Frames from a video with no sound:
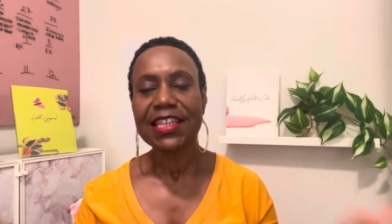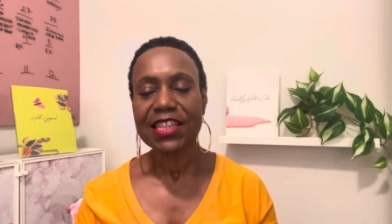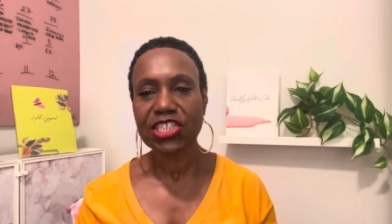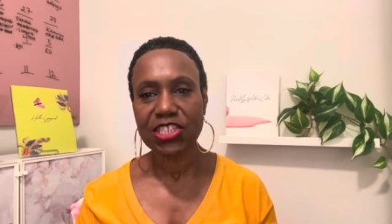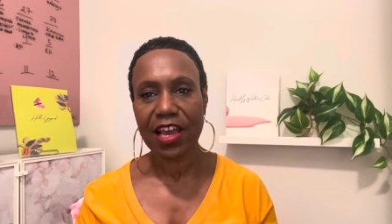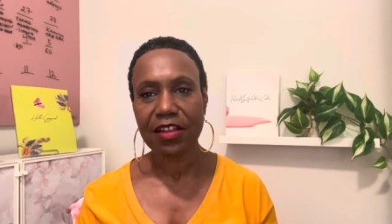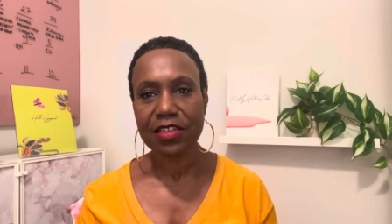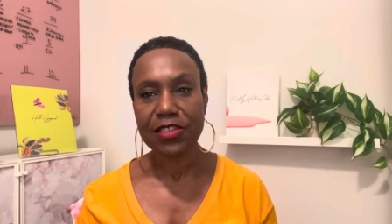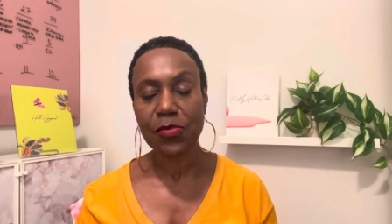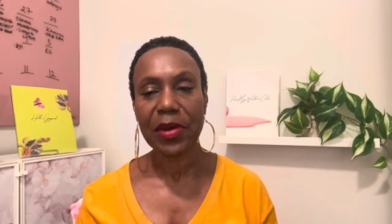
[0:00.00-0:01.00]
This channel
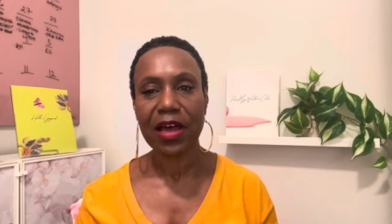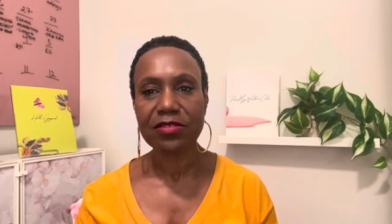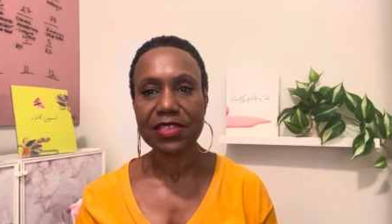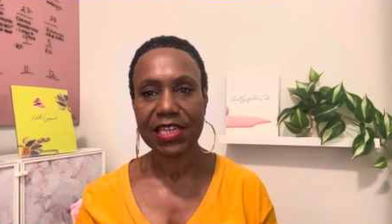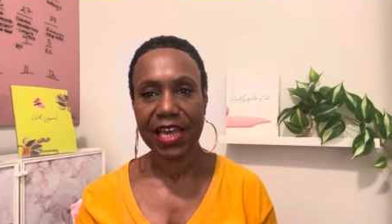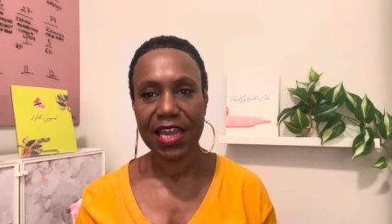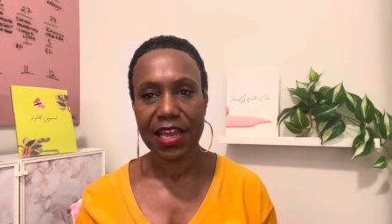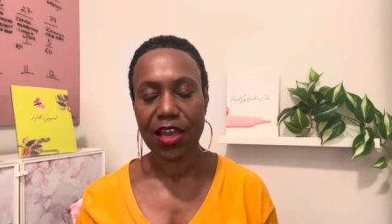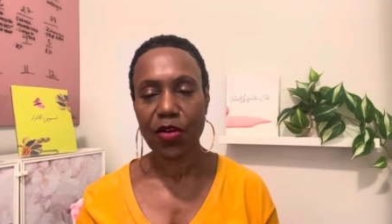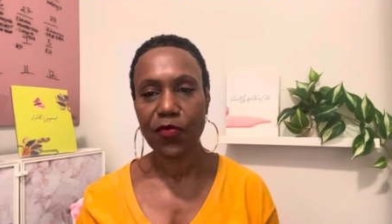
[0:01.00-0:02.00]
is about
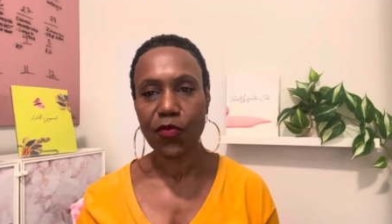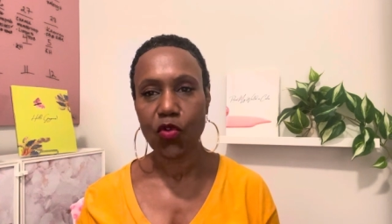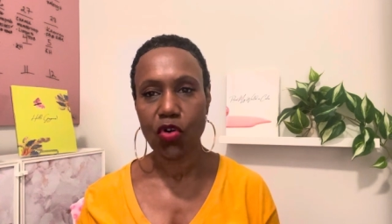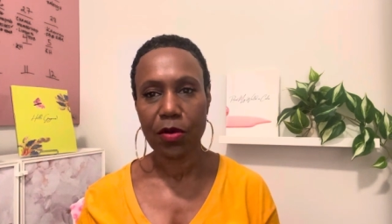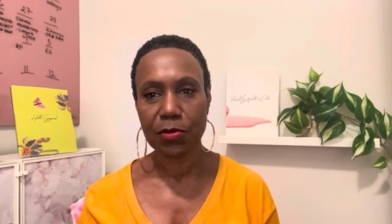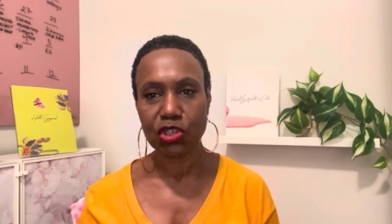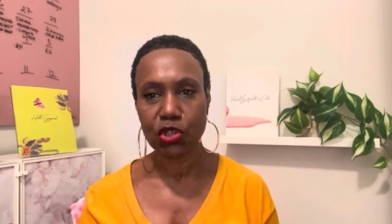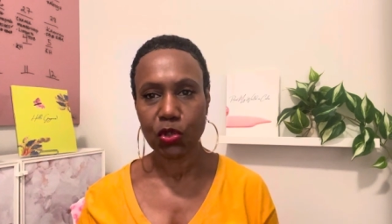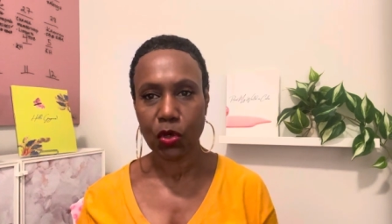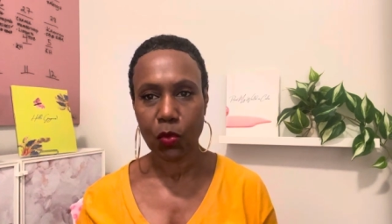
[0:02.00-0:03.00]
dating for
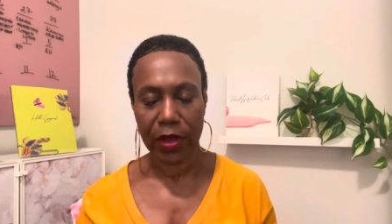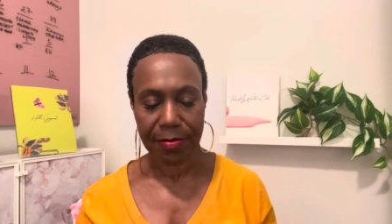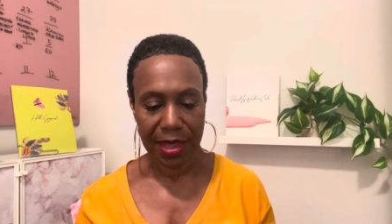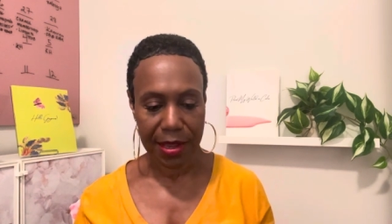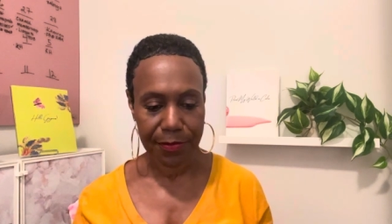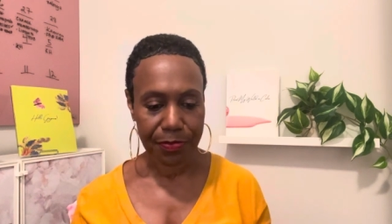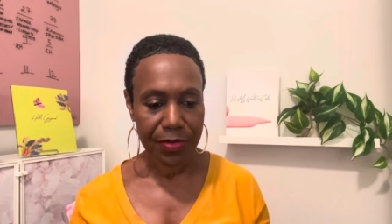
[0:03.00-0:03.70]
mature women.